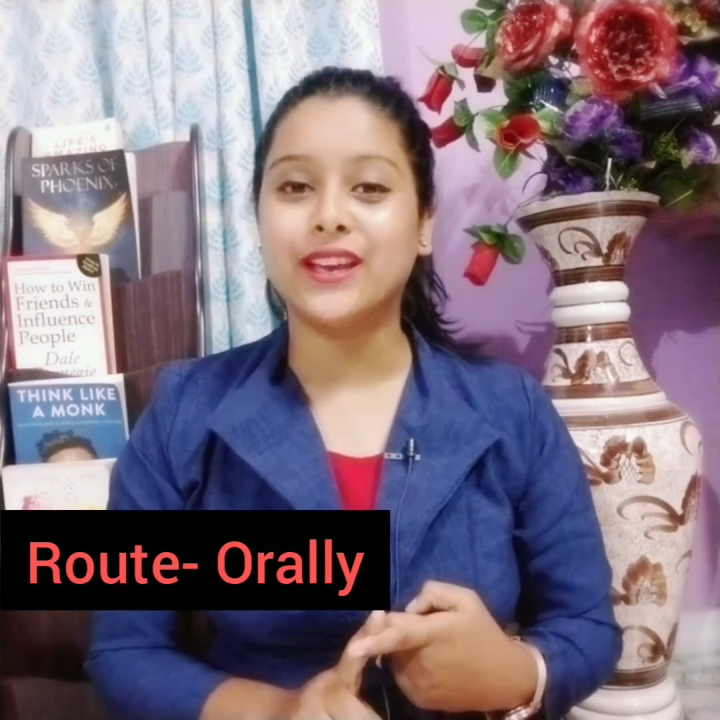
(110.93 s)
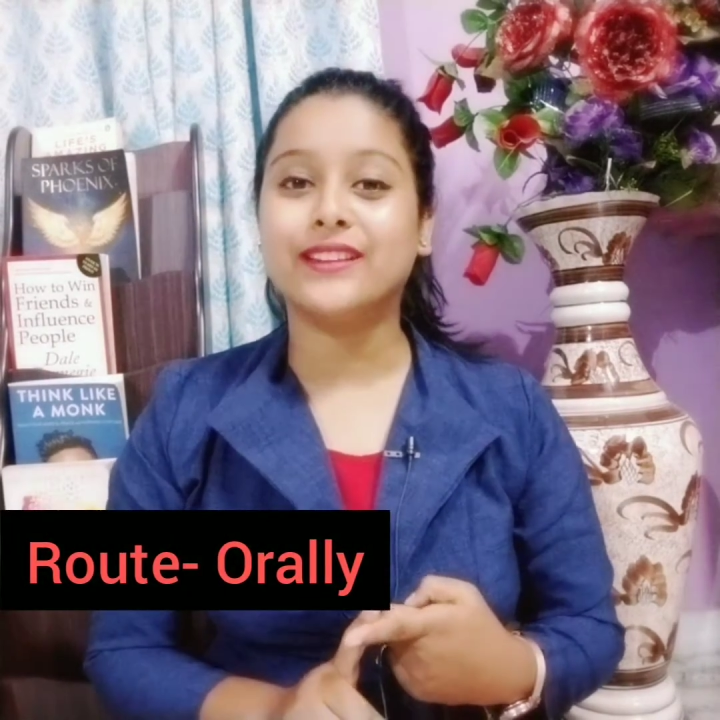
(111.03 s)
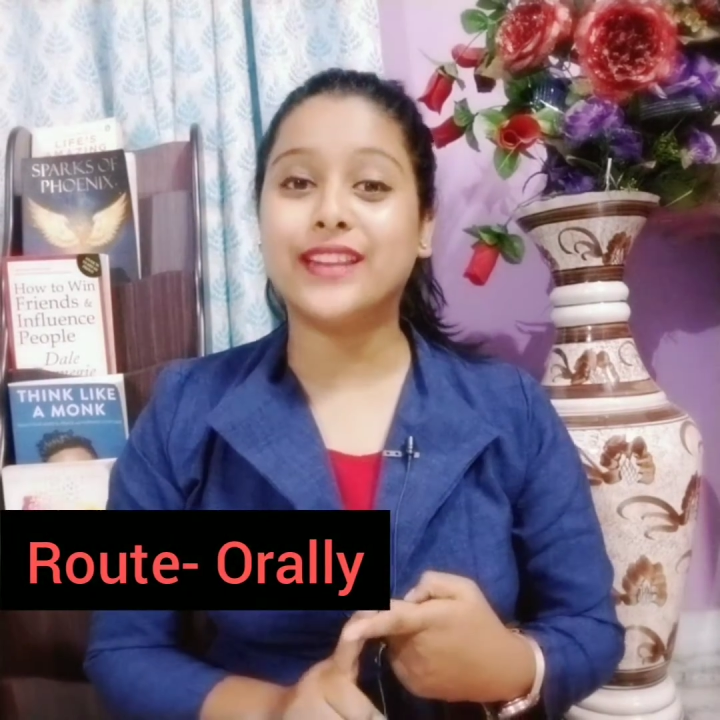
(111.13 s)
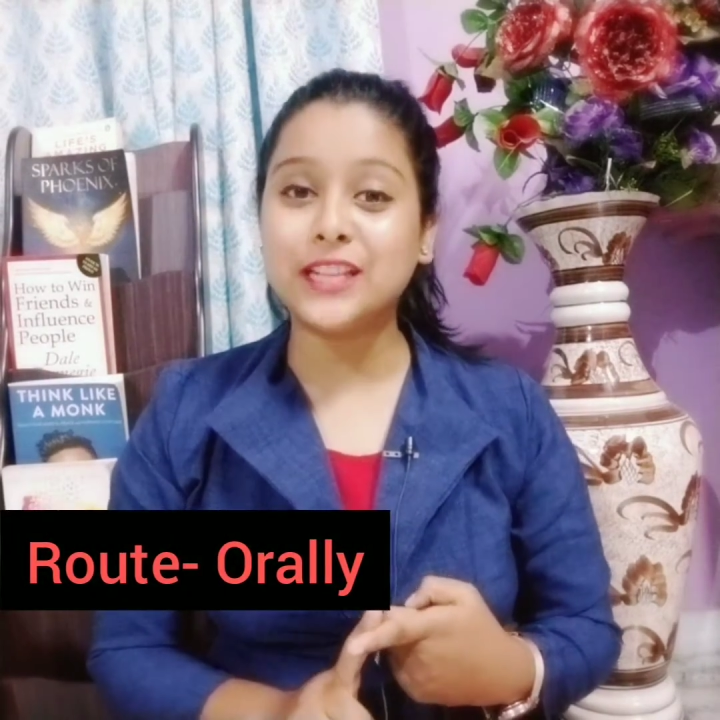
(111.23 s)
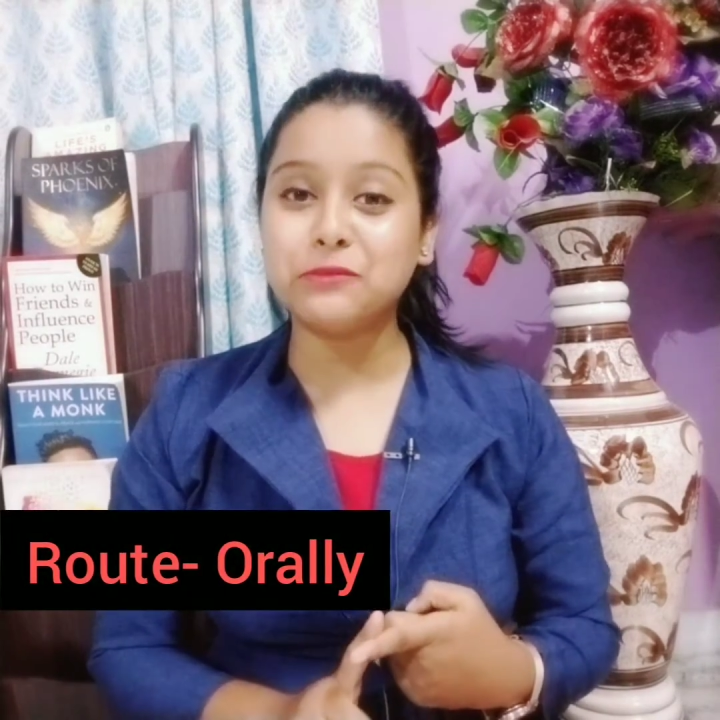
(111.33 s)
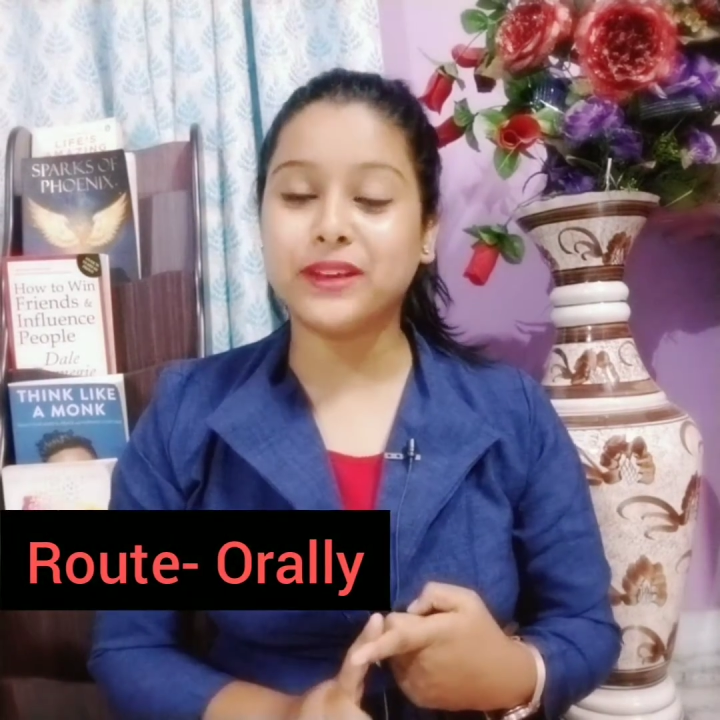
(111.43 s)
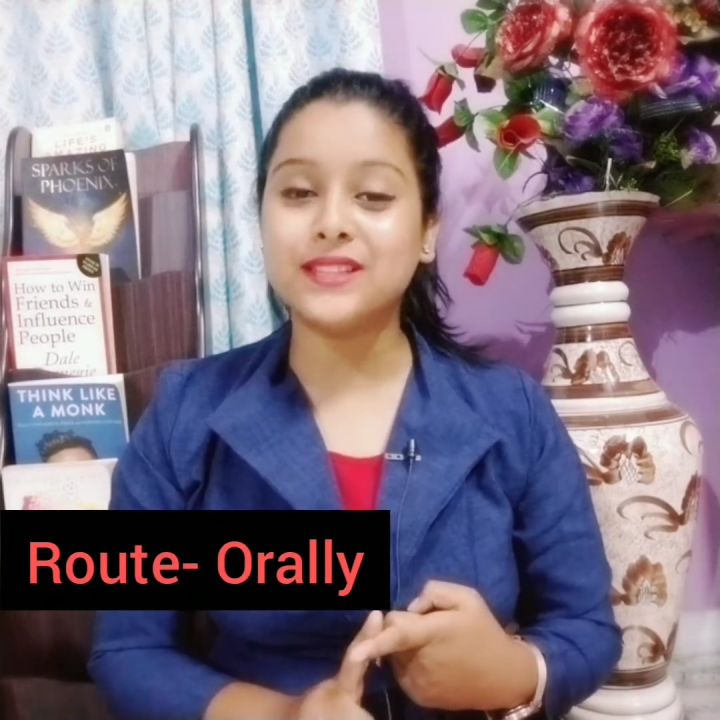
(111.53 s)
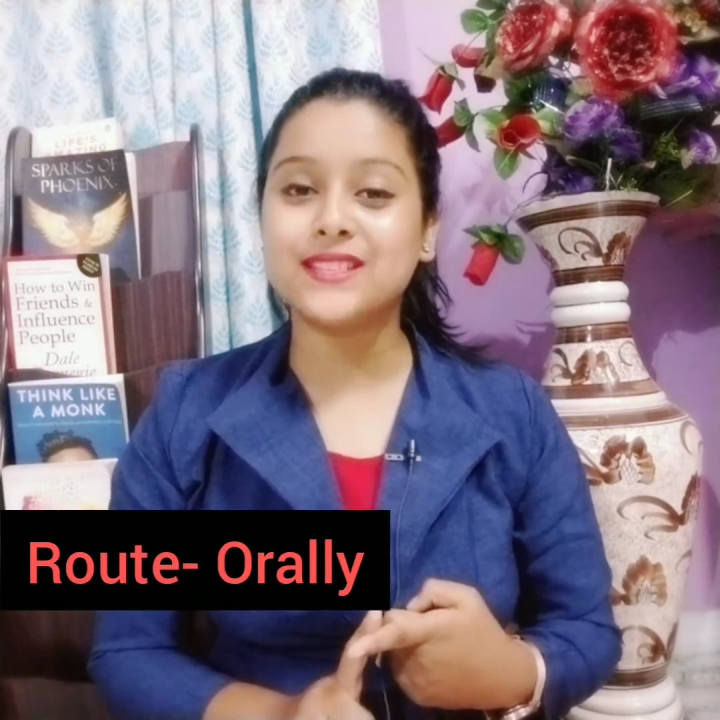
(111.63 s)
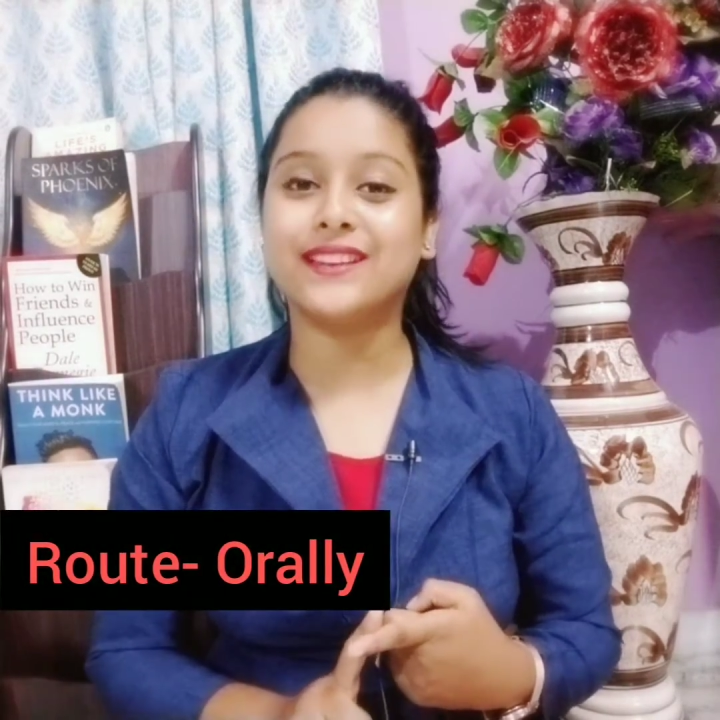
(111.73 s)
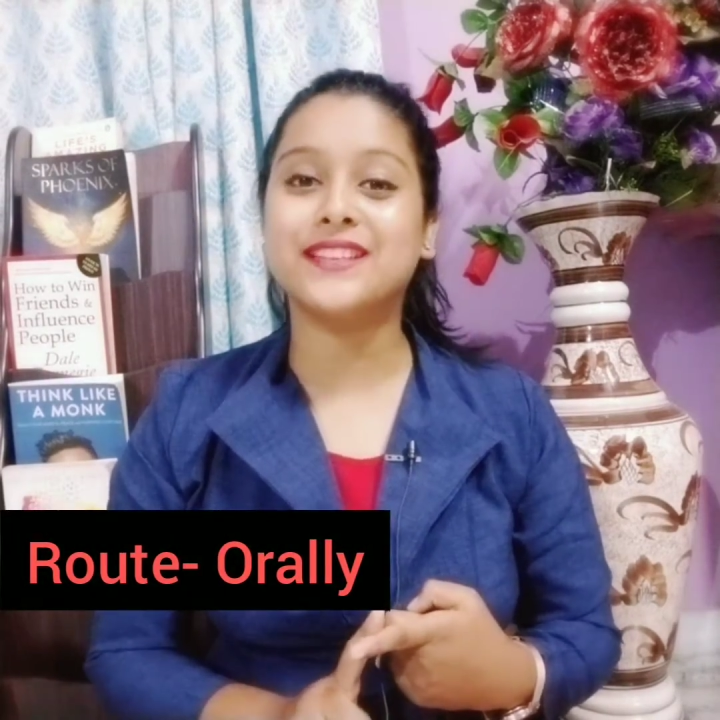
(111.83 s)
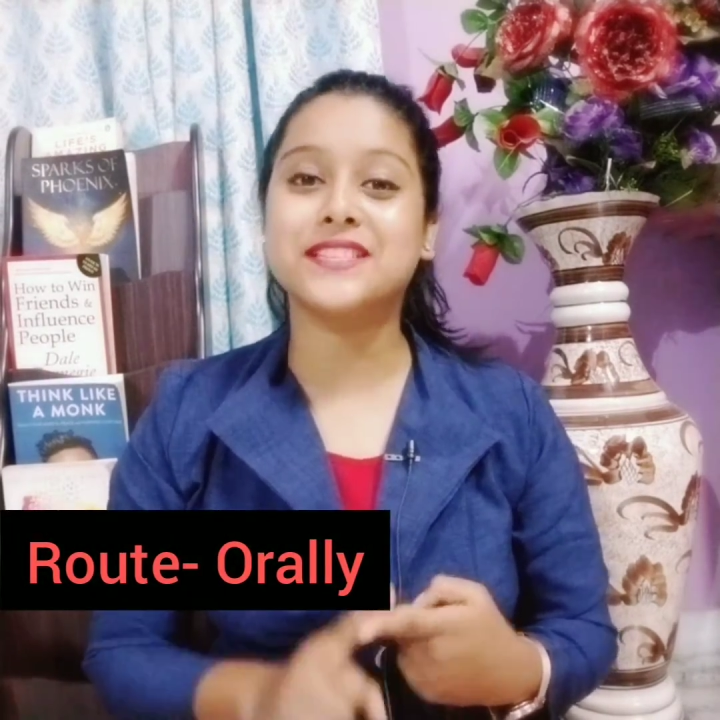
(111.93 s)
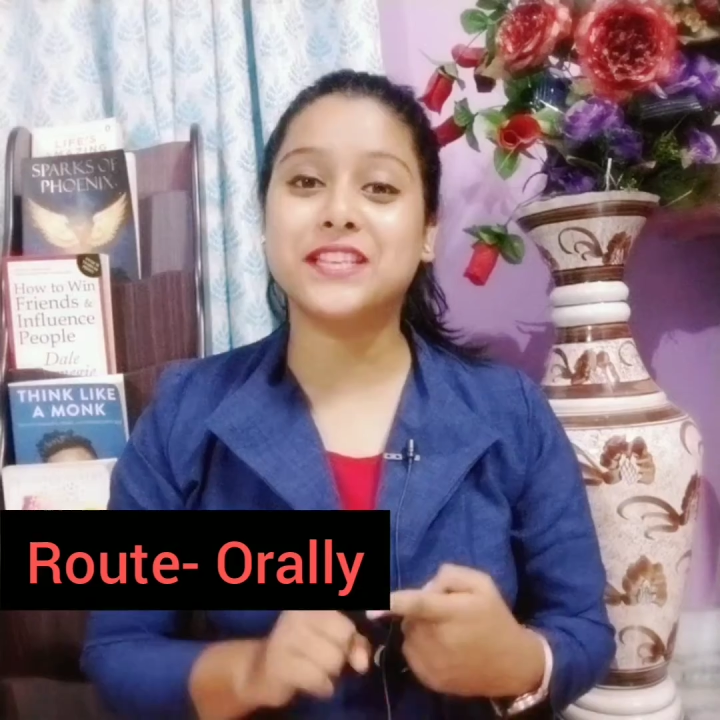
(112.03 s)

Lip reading: That means it is